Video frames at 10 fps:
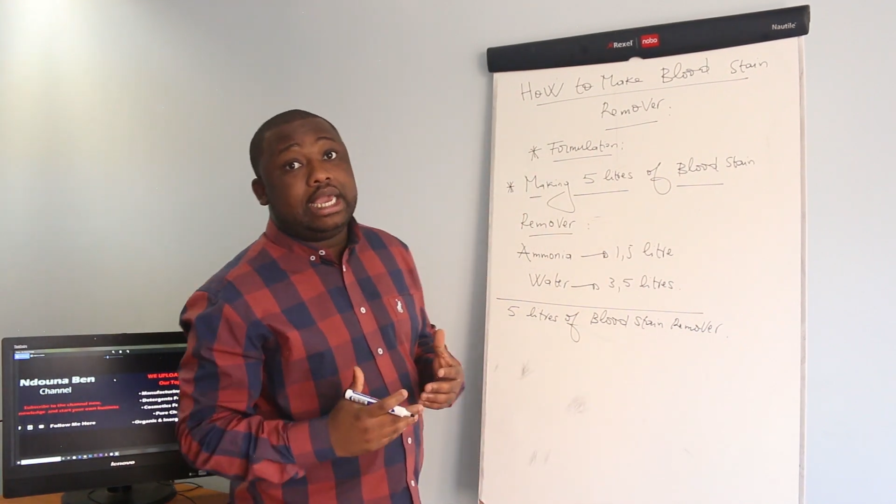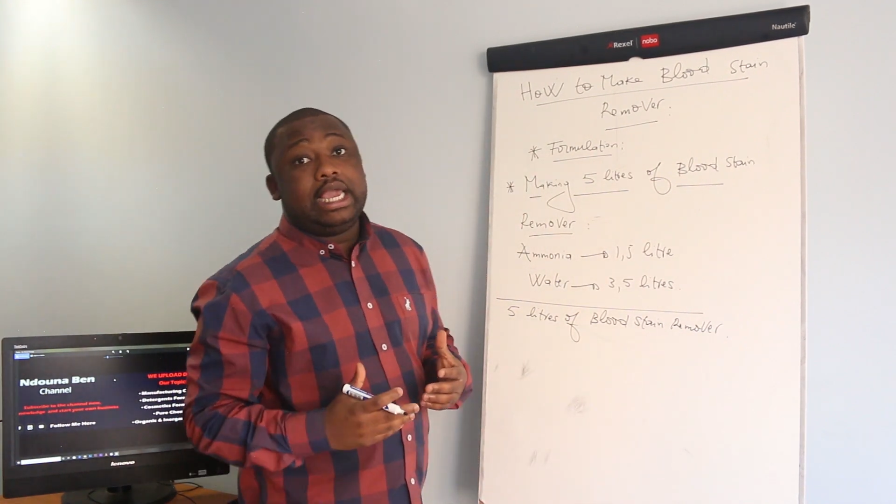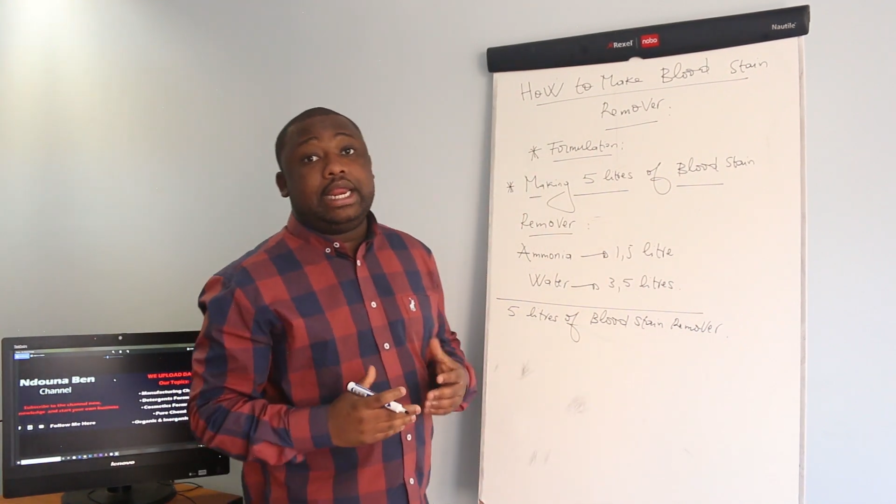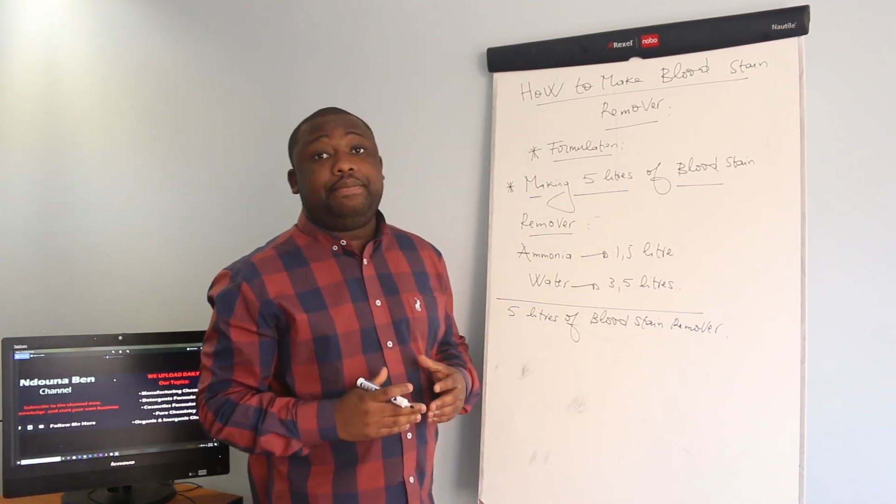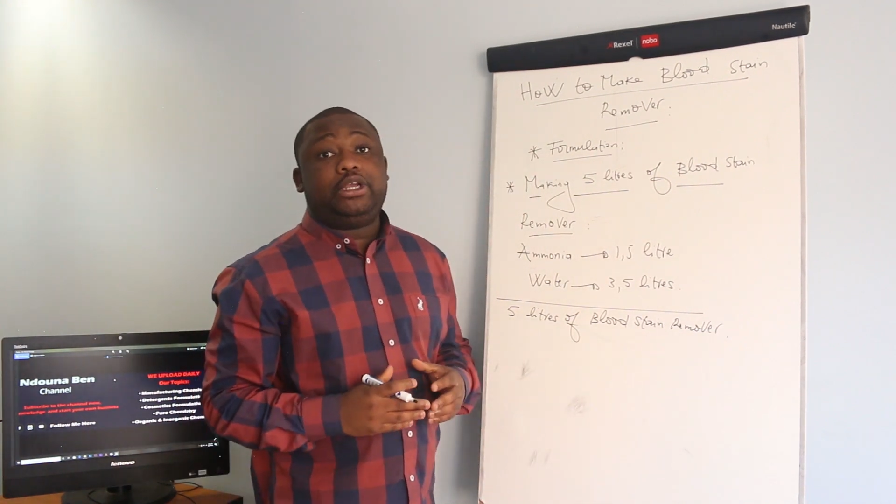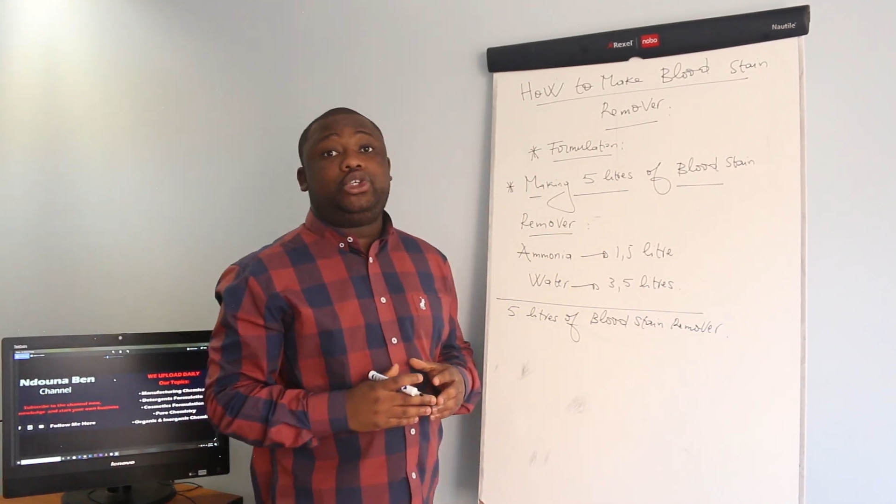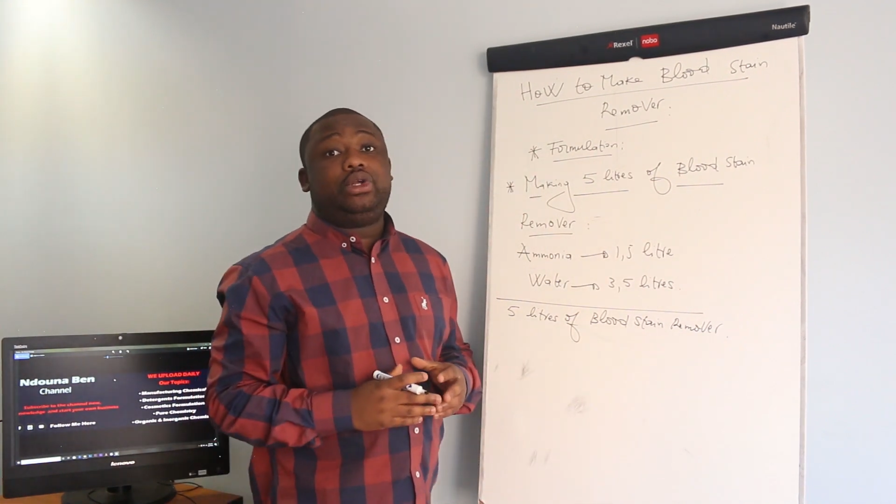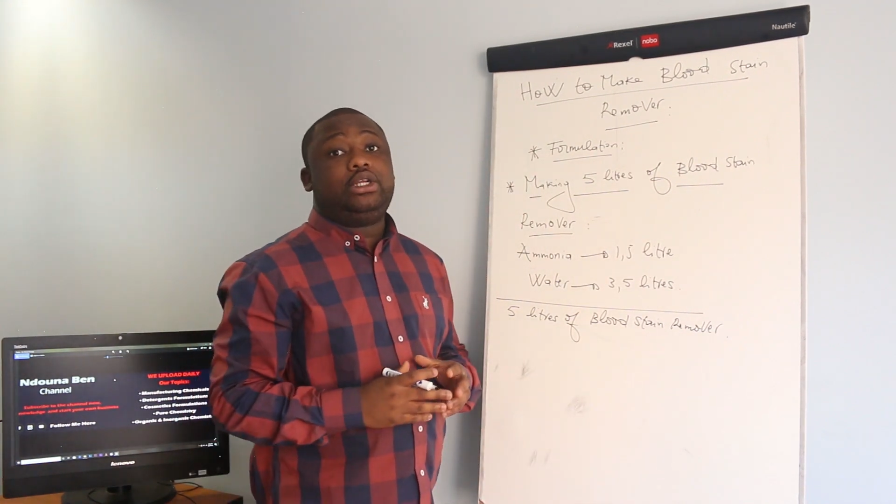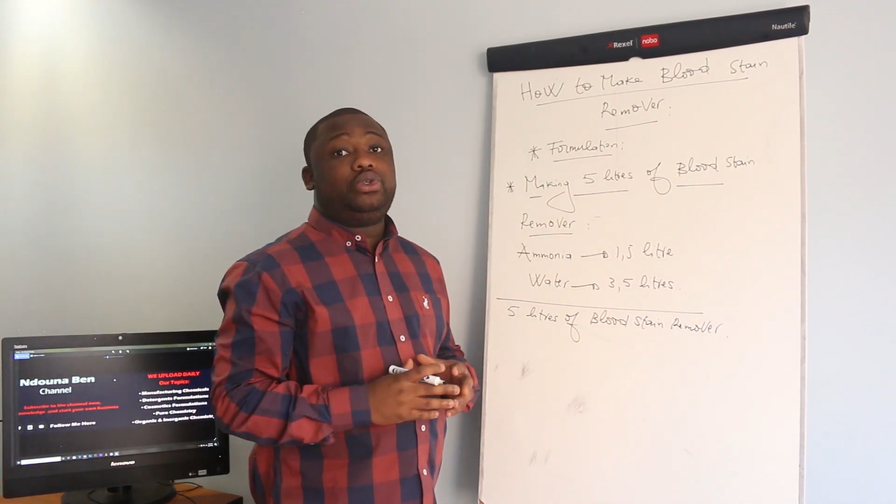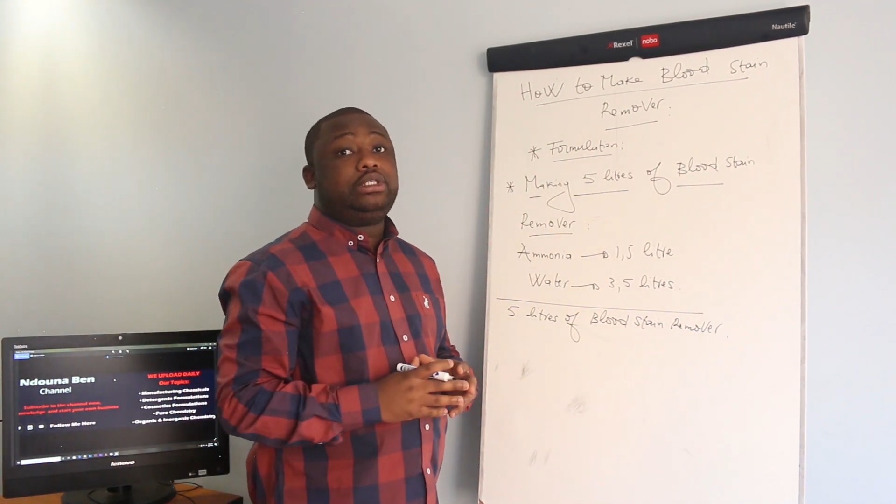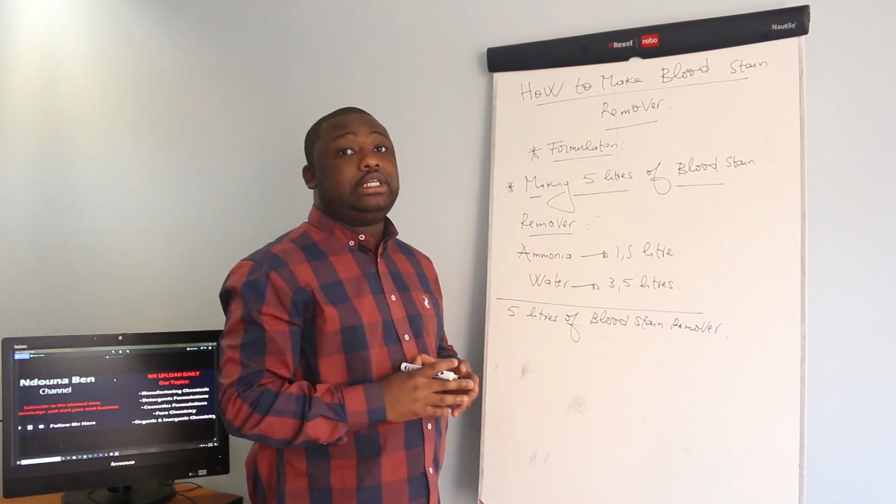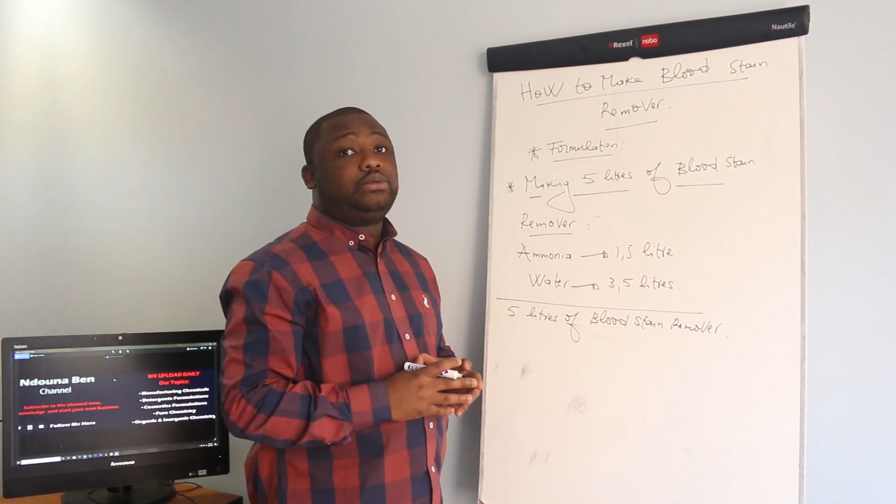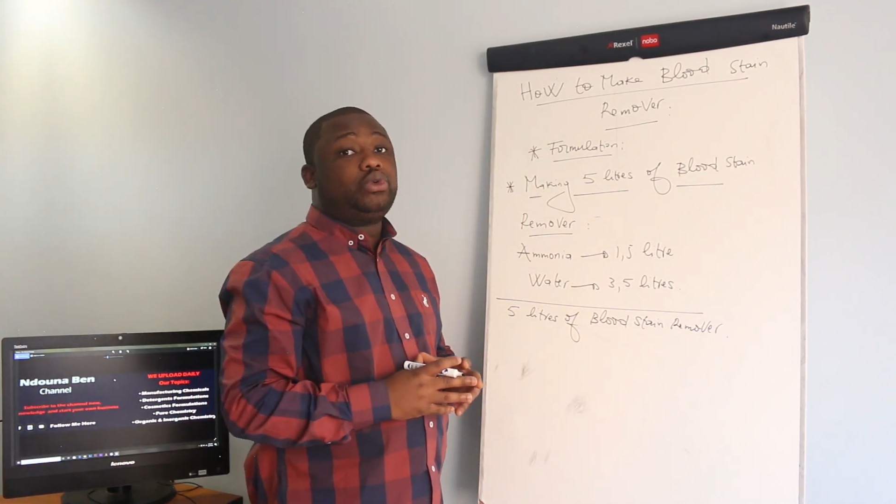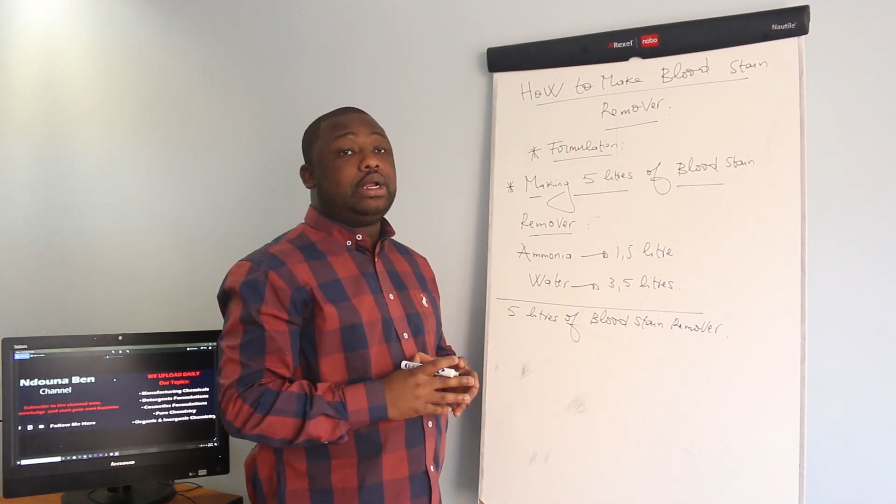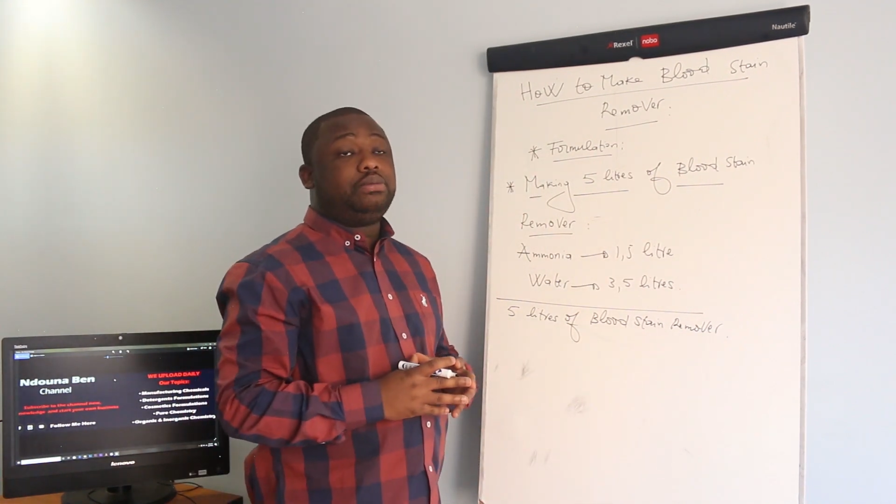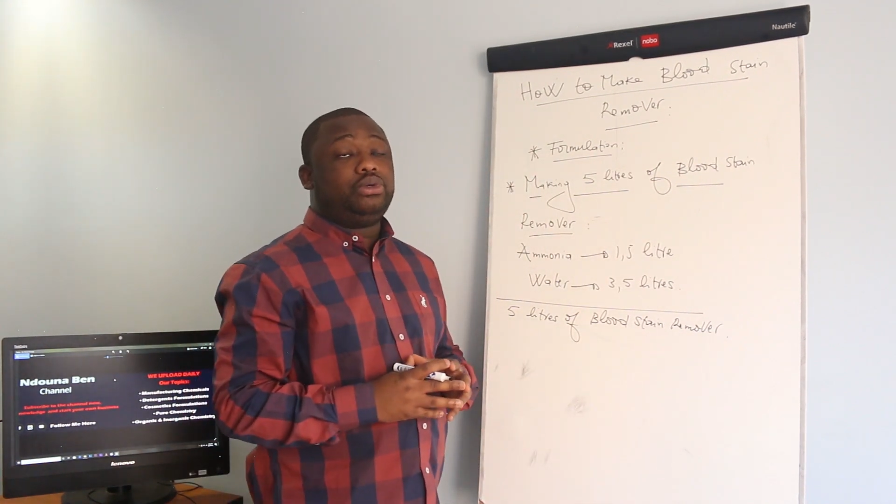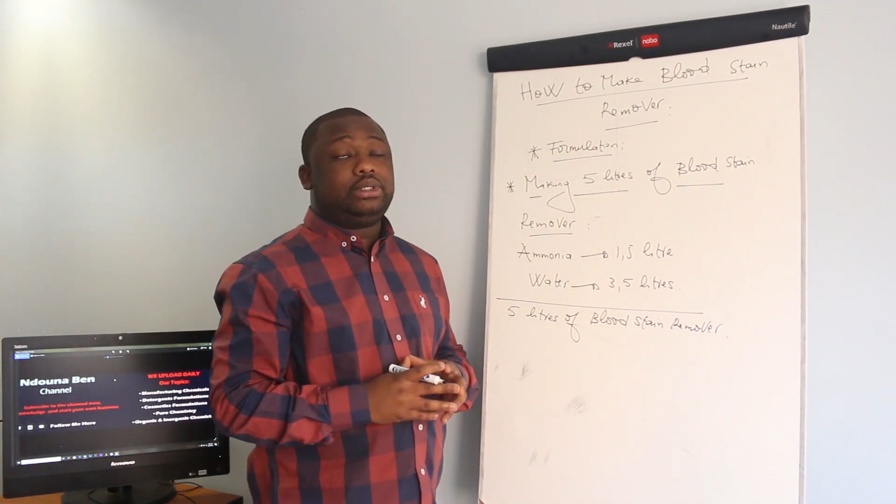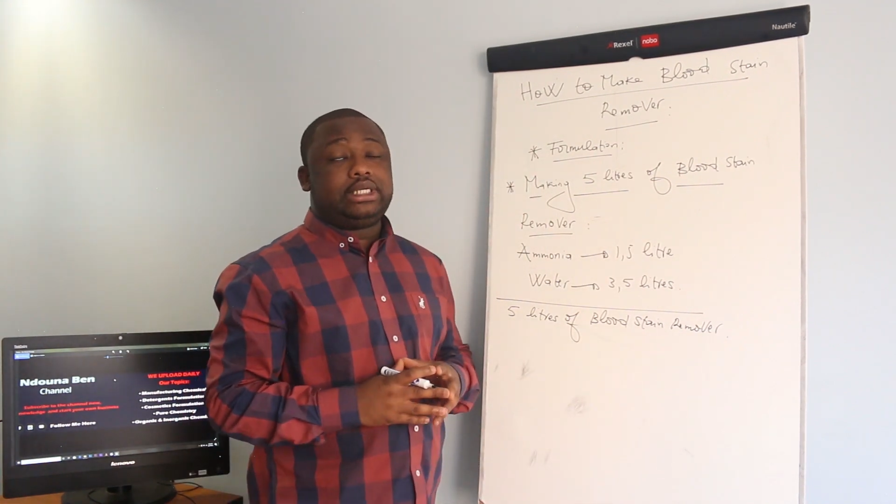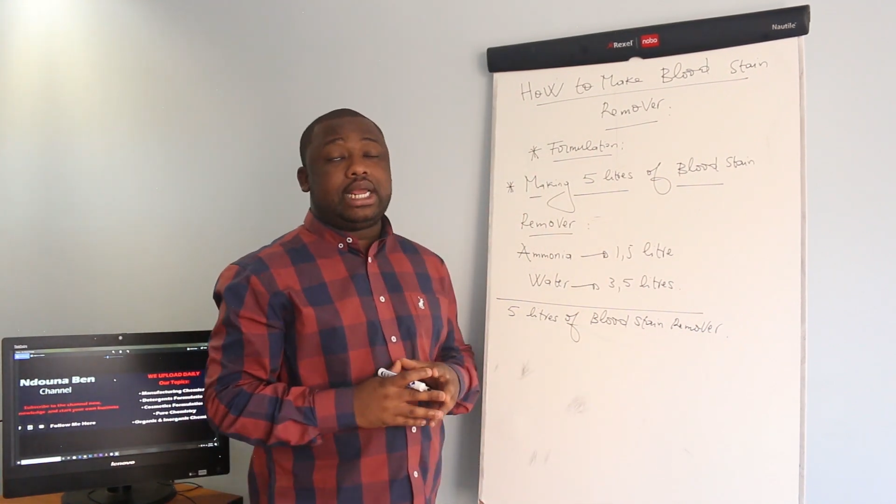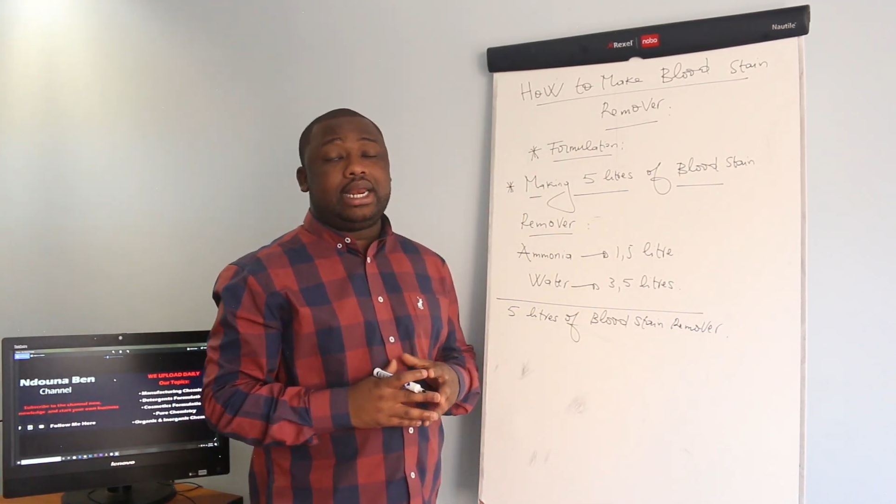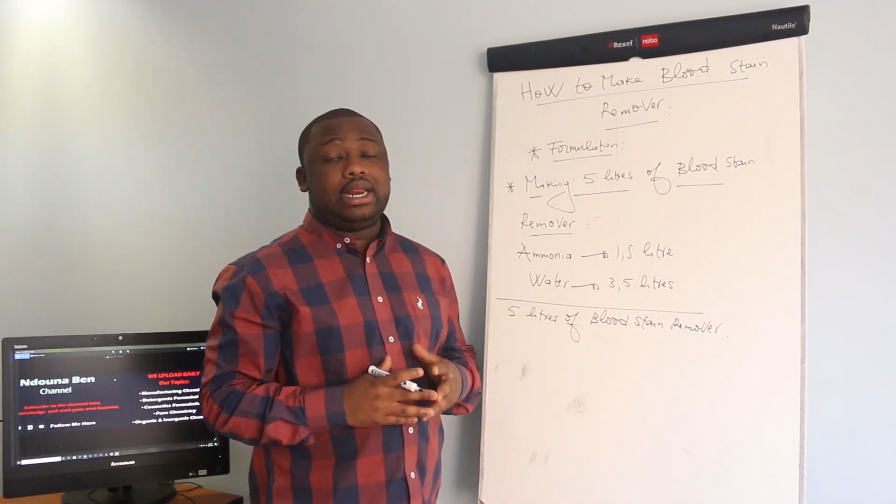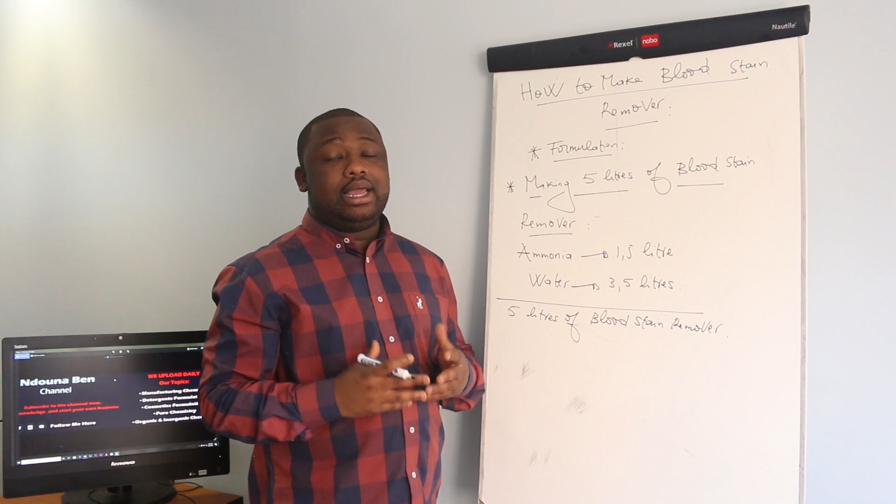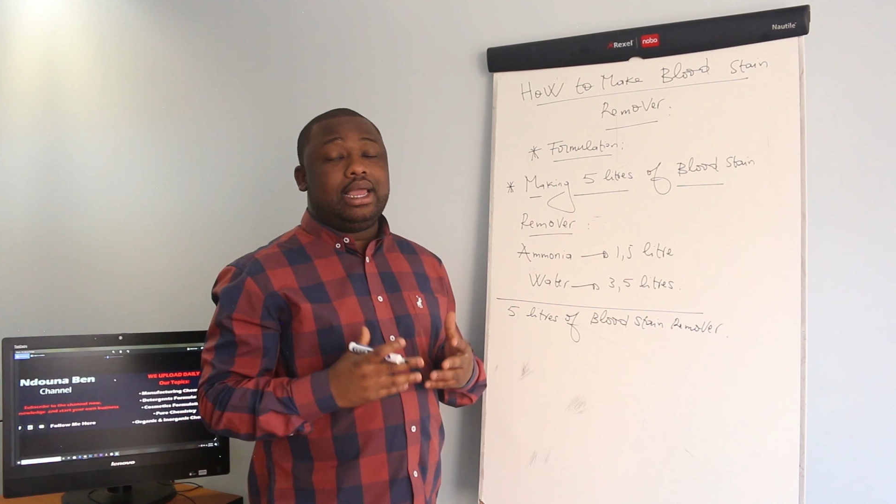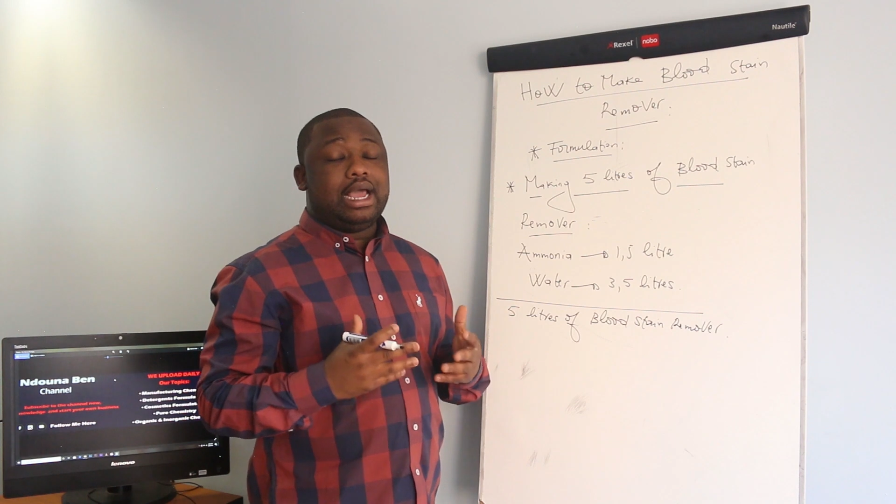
And make sure that you subscribe to the channel.